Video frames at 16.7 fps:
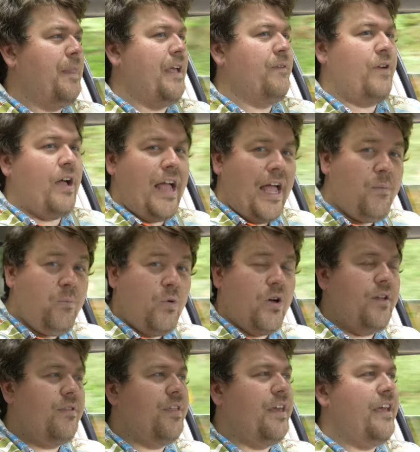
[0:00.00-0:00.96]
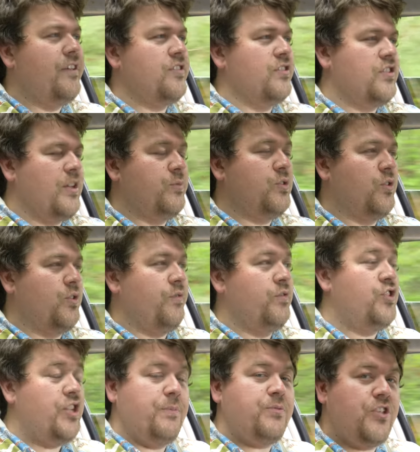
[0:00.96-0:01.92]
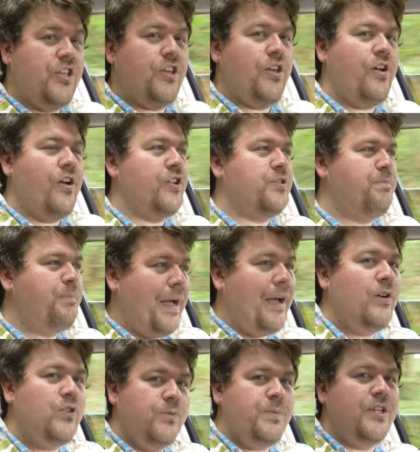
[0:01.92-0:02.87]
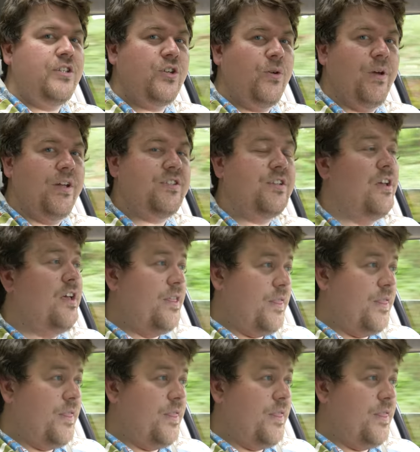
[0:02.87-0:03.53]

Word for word: If I had one of these and some sort of gypsy curse bound me to it,